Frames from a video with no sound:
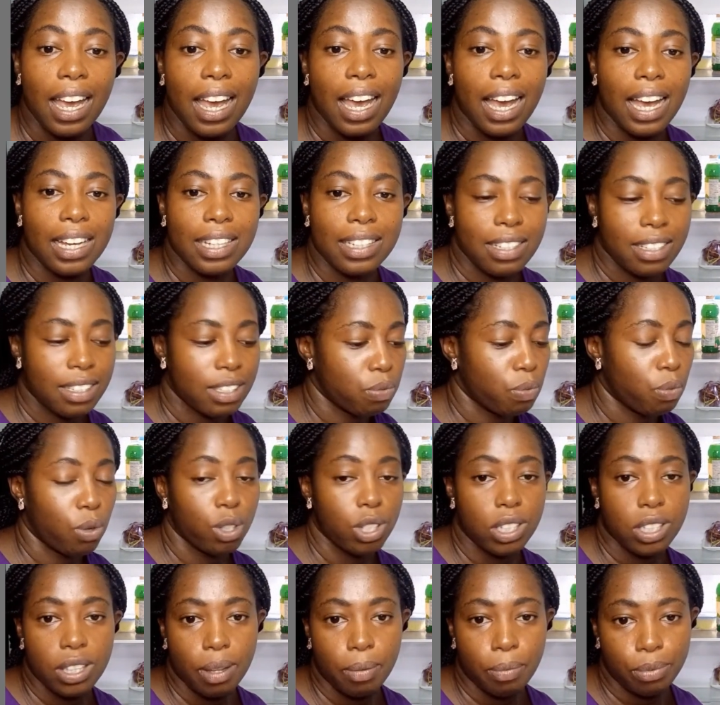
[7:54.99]
I just
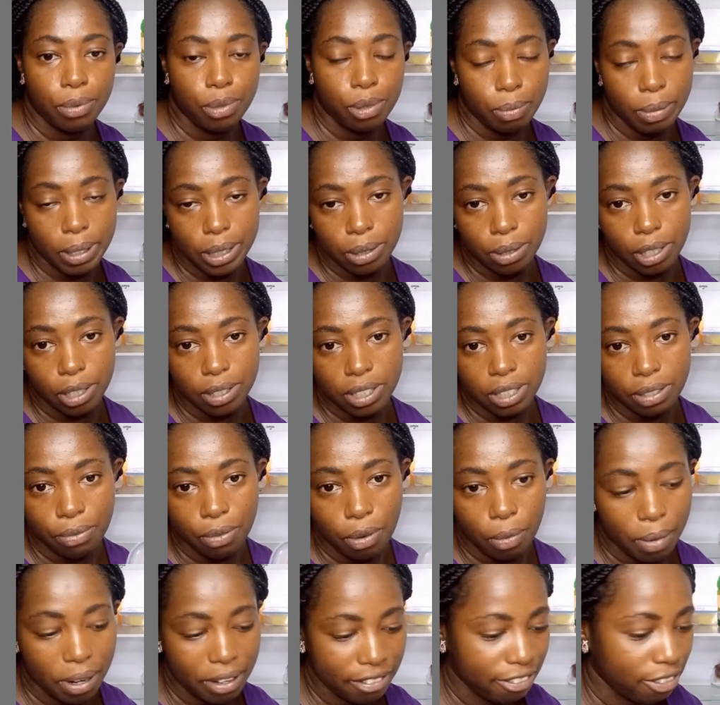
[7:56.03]
wash the tomato and use it for
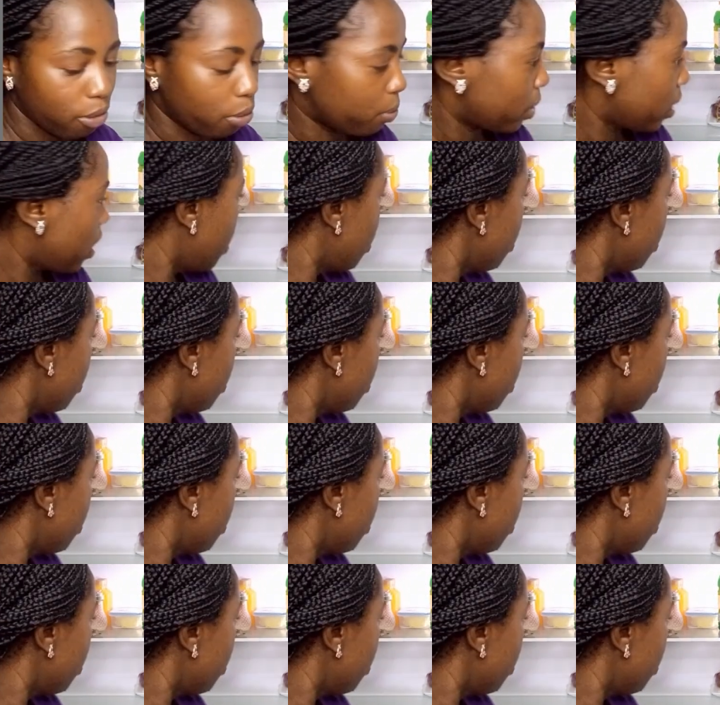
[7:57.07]
my food.